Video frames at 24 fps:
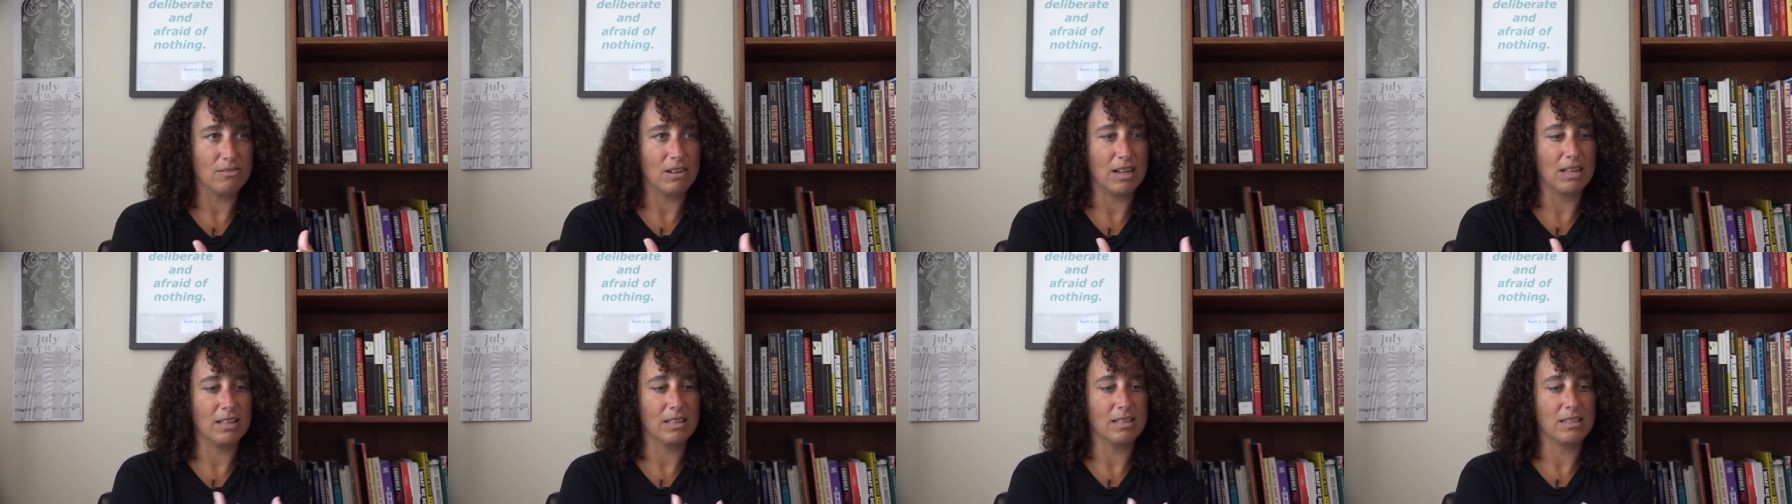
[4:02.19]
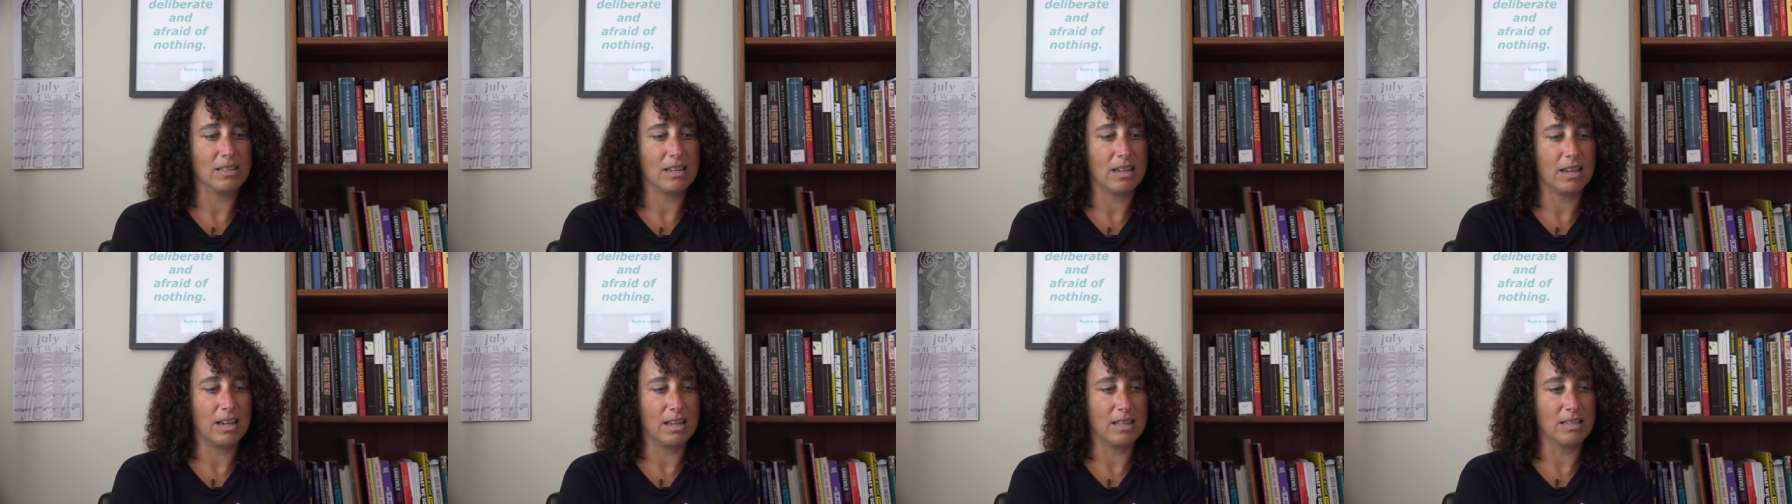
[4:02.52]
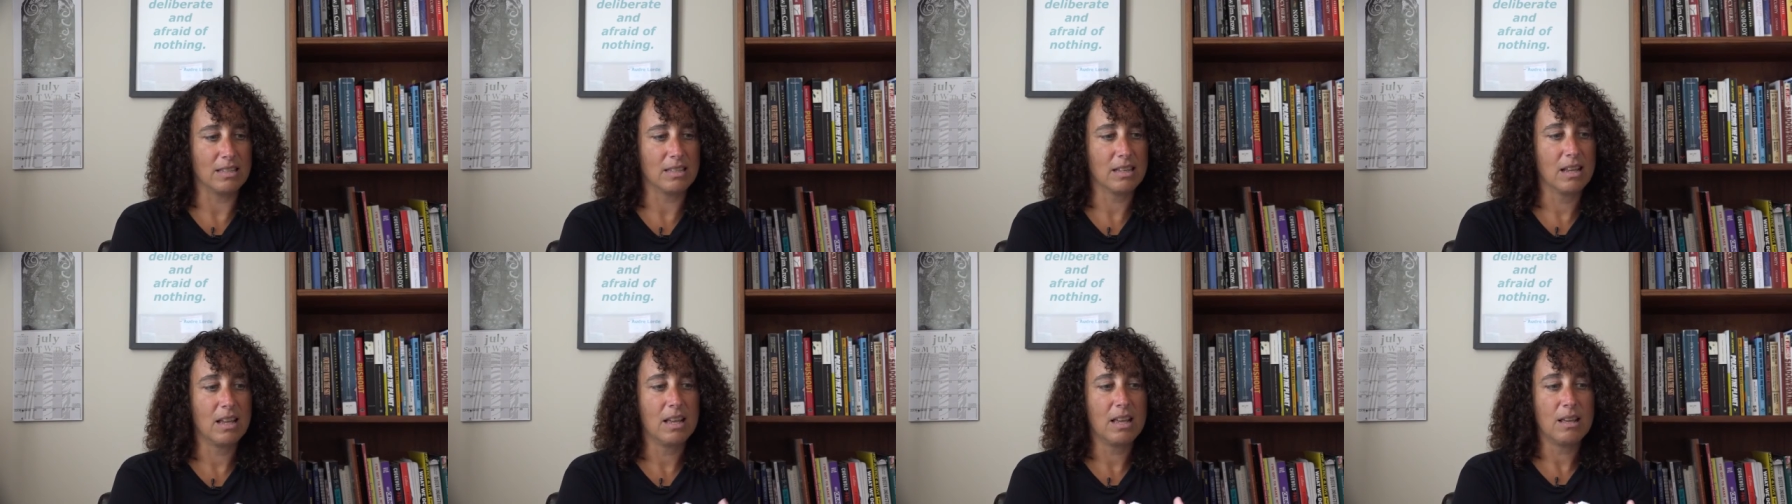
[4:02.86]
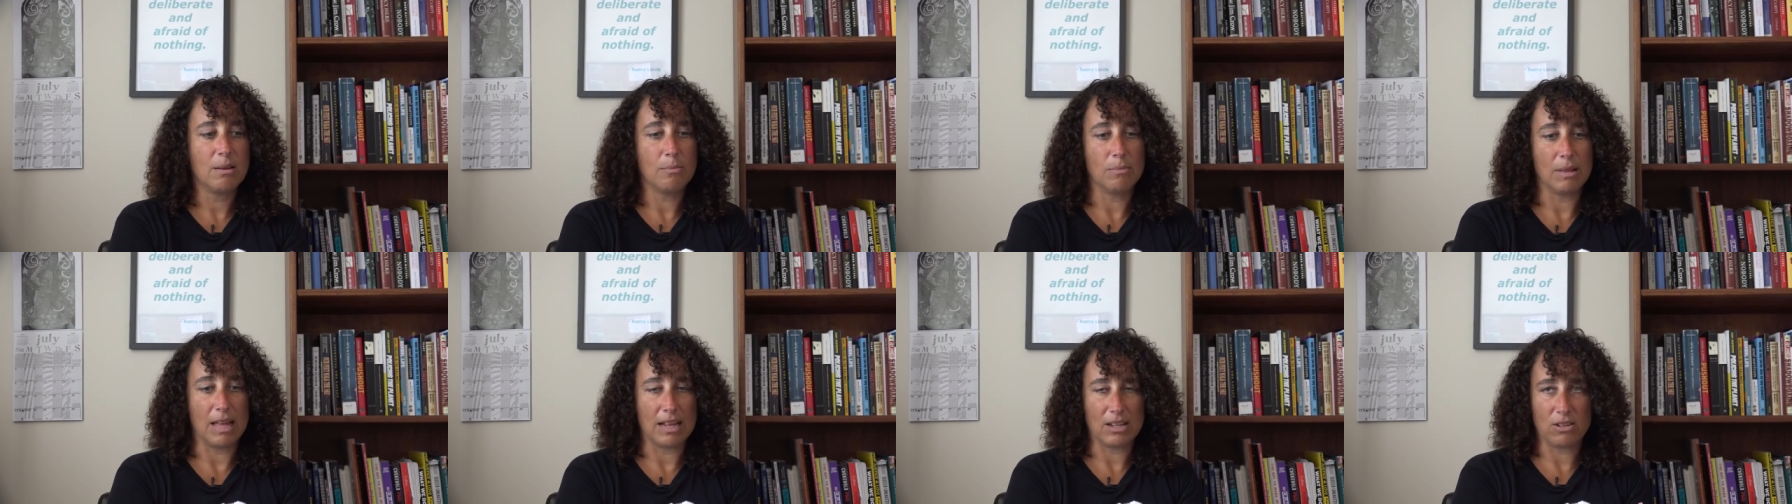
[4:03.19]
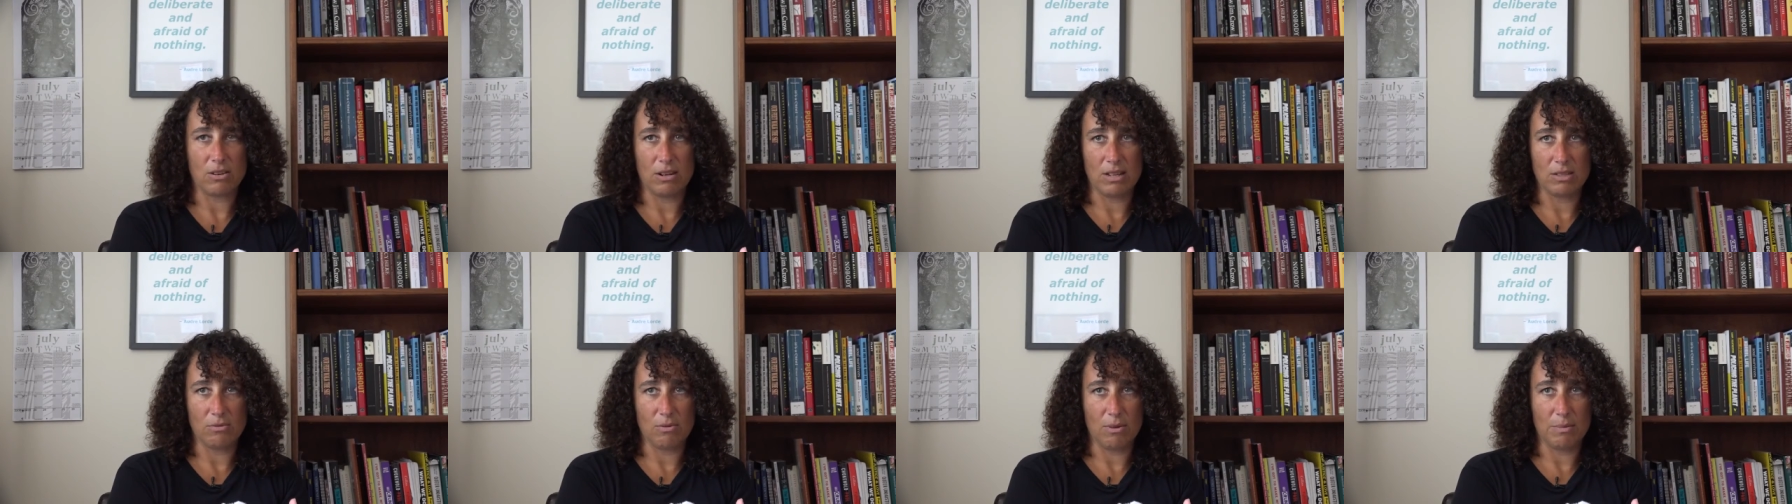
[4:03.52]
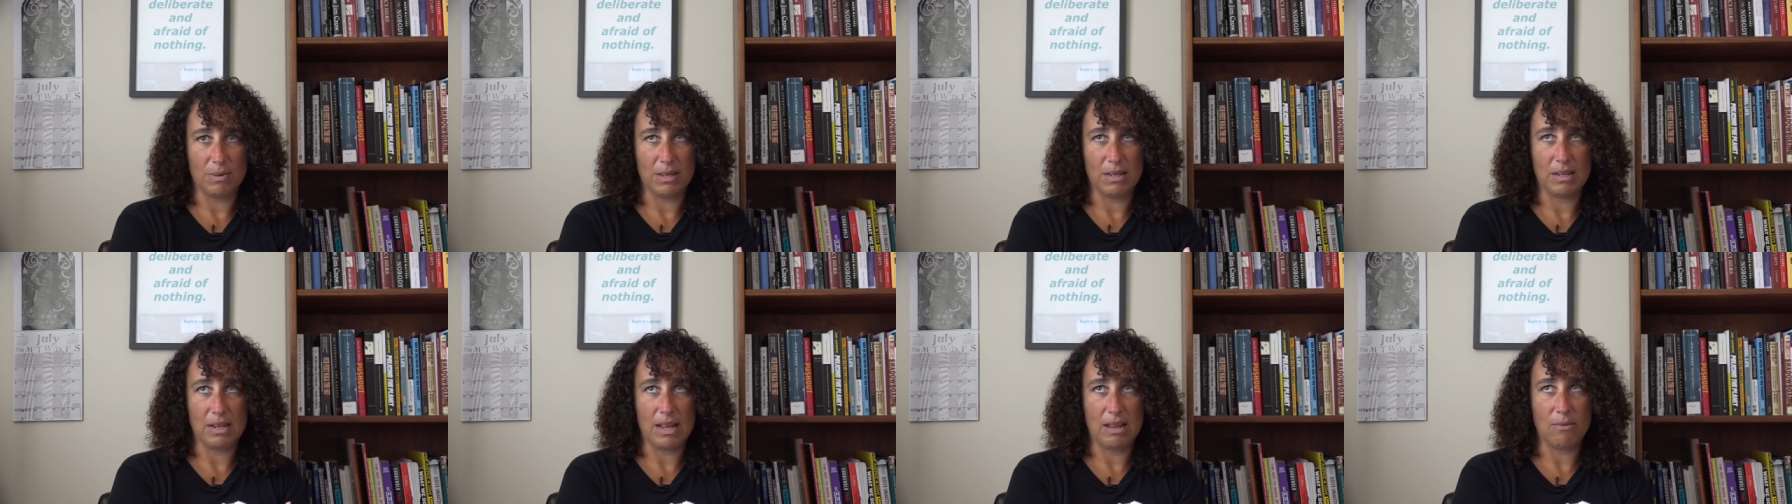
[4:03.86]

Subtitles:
violence against Black trans women.